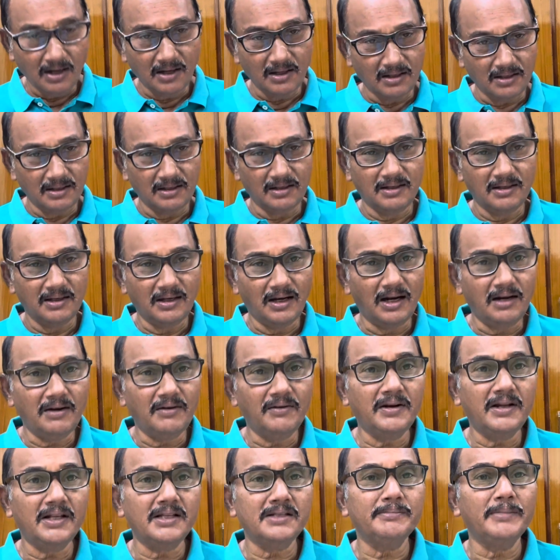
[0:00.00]

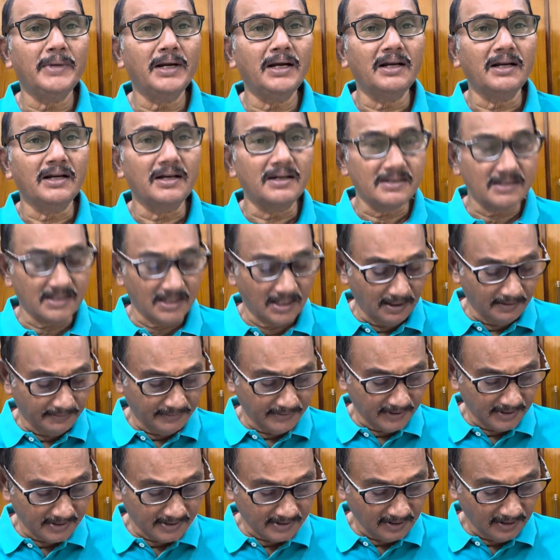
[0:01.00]
advertisement itself
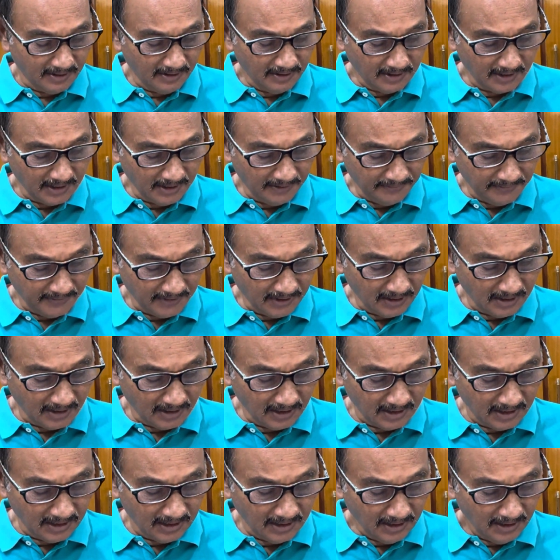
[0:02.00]
is
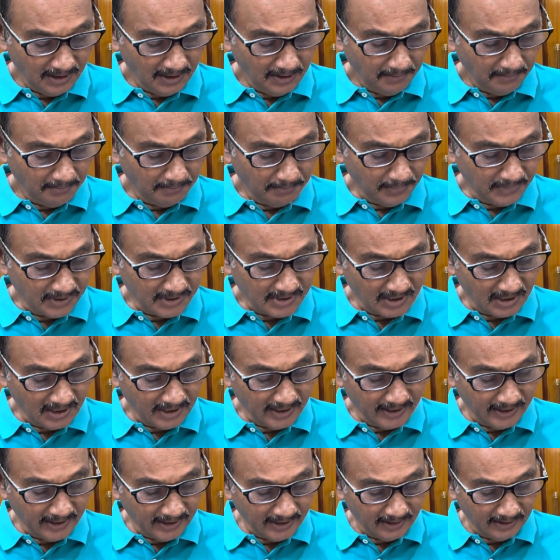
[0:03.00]
definitely
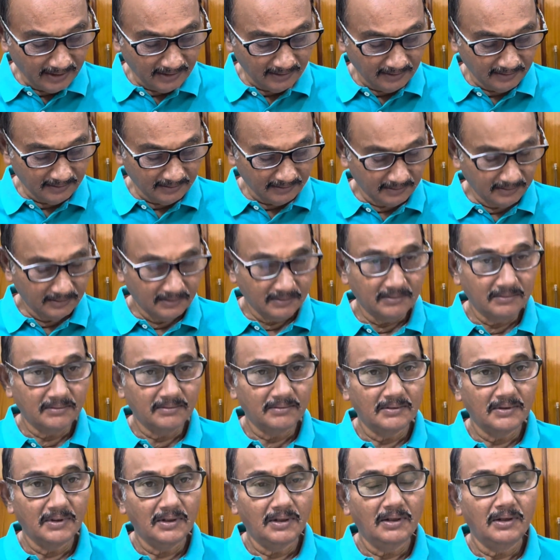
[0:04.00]
misleading.
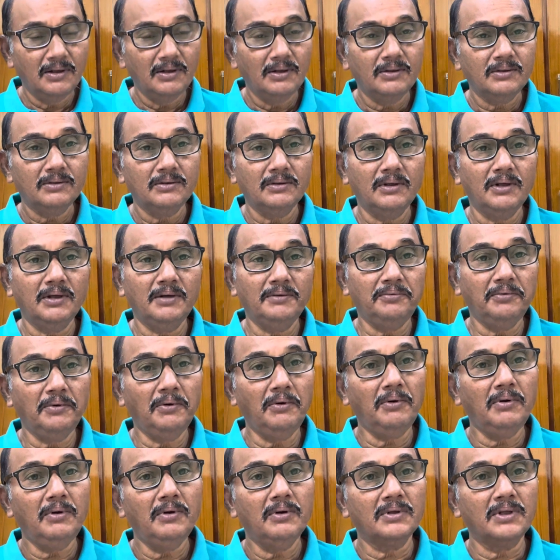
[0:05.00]

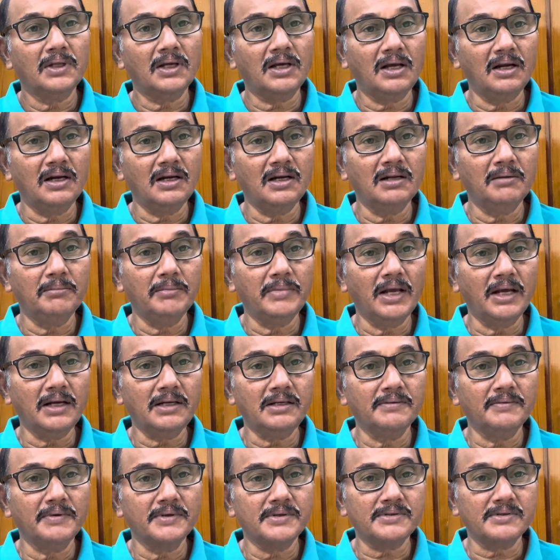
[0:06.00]
Therefore, the contempt
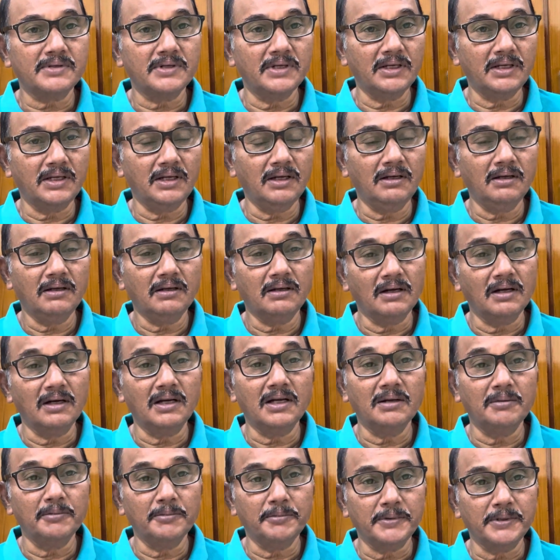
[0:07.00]
action was taken,
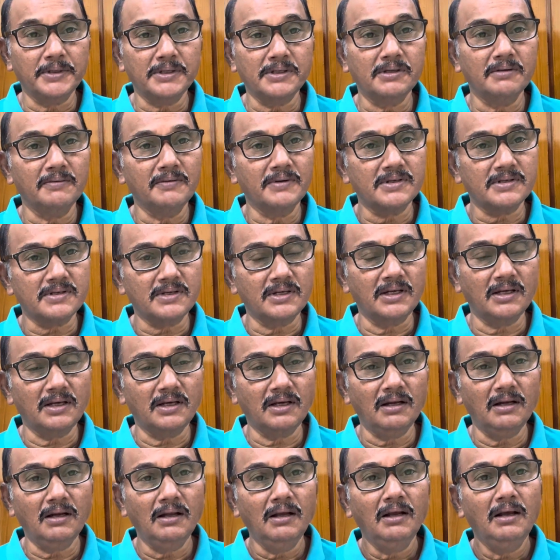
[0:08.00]
contempt petition was
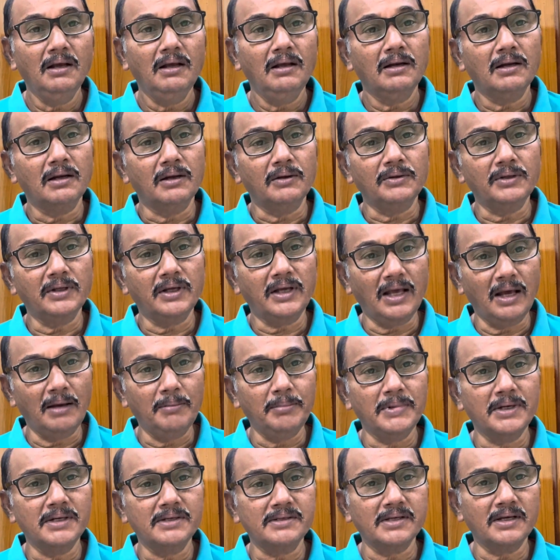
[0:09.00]
taken. Now the
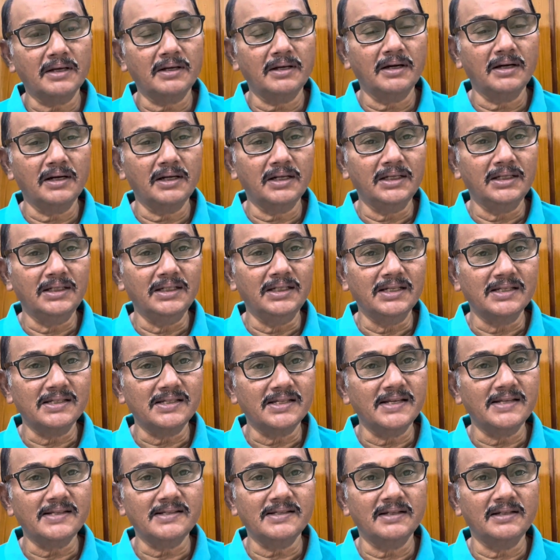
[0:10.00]
cabinet secretary, he
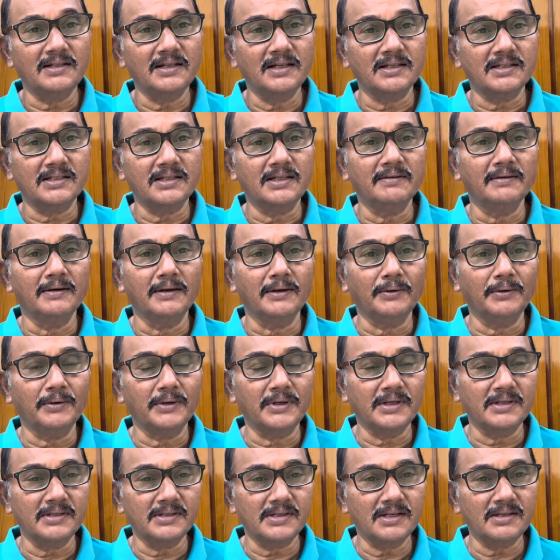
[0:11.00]
says that he has given
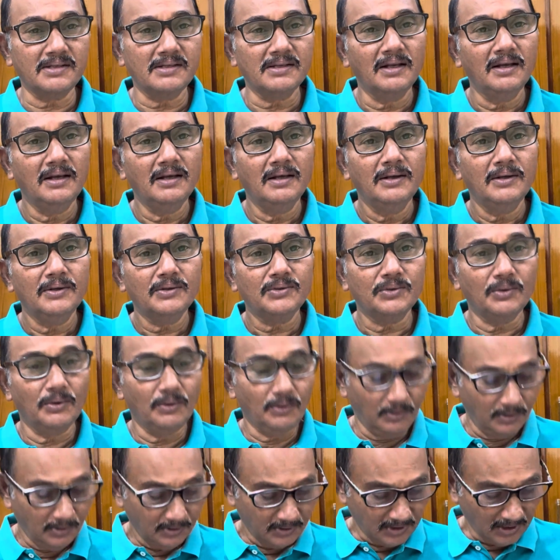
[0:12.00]
notices,
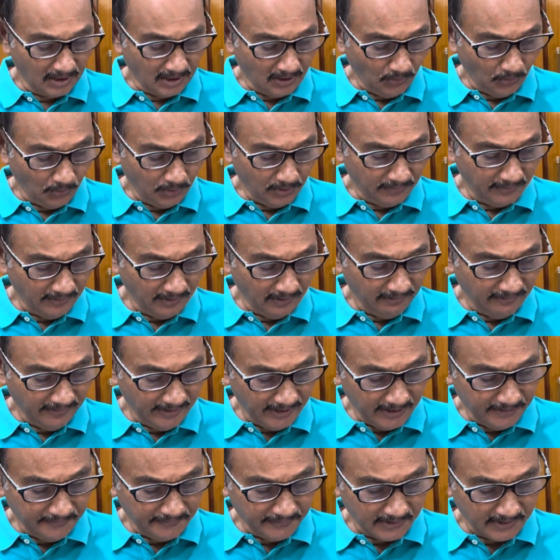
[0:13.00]
so the court will
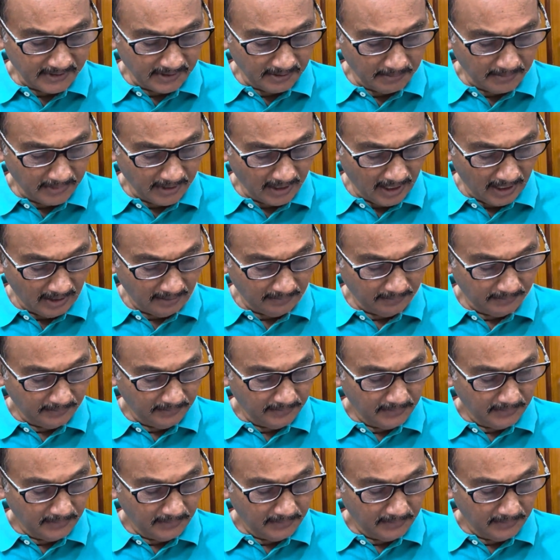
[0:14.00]
wait for some time.